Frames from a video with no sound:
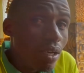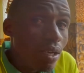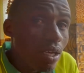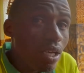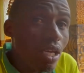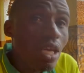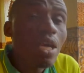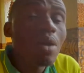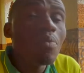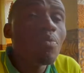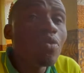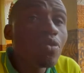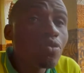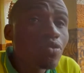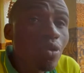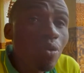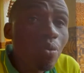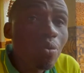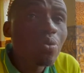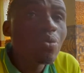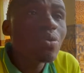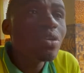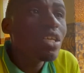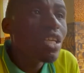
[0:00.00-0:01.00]
The Mutwa
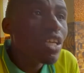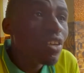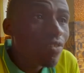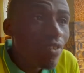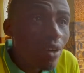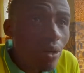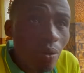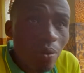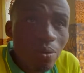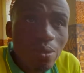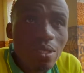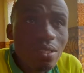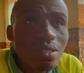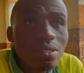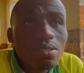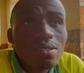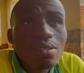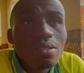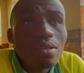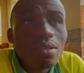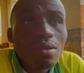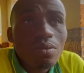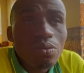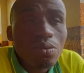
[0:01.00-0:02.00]
would never know that
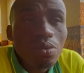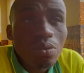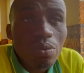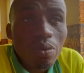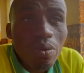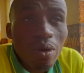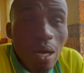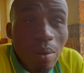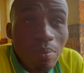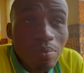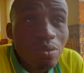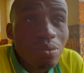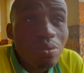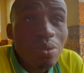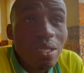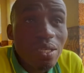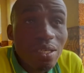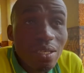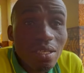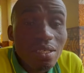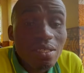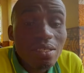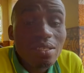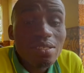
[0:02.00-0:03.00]
to come to
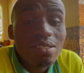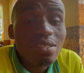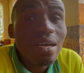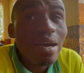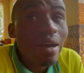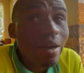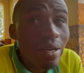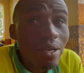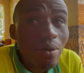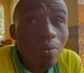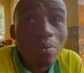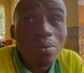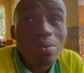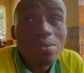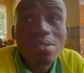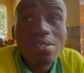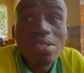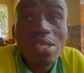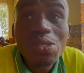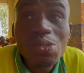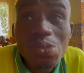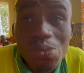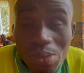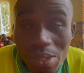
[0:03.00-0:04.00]
the end that honey was
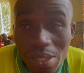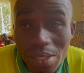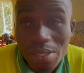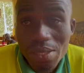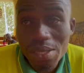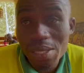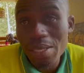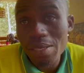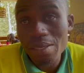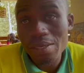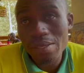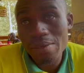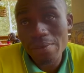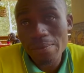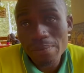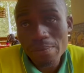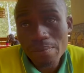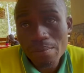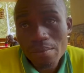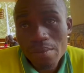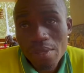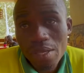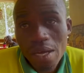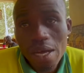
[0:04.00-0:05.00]
the sweet thing
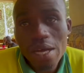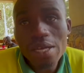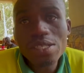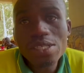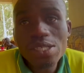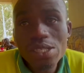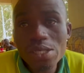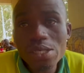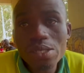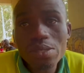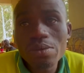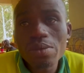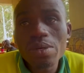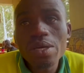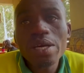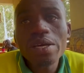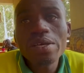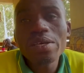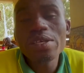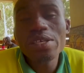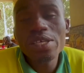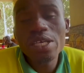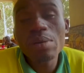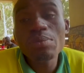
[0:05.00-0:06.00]
until
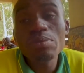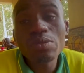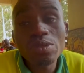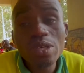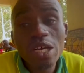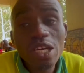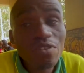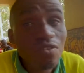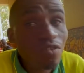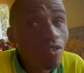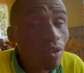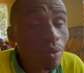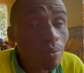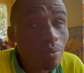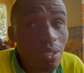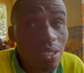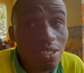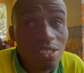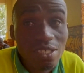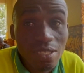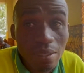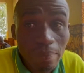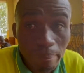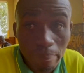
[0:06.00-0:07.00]
he came to learn from the
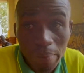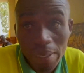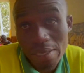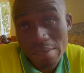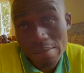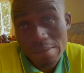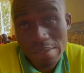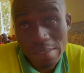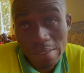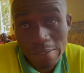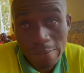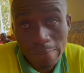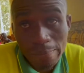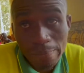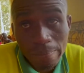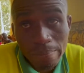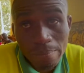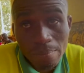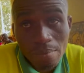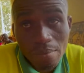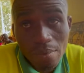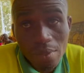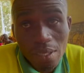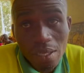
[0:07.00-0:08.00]
chimpanzee
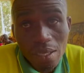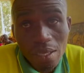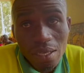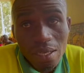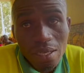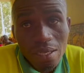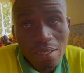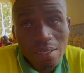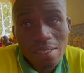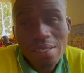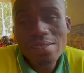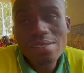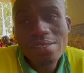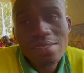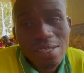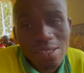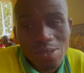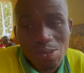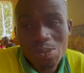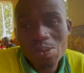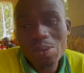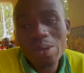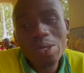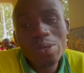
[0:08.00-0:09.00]
this is the
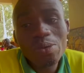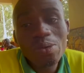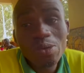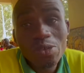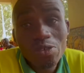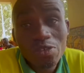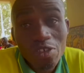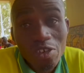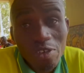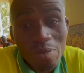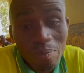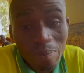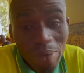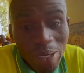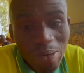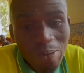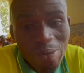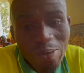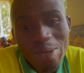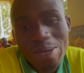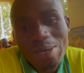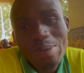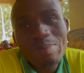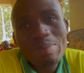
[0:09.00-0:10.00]
story i got from my
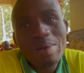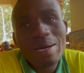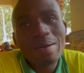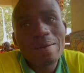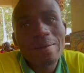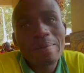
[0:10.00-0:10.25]
grandma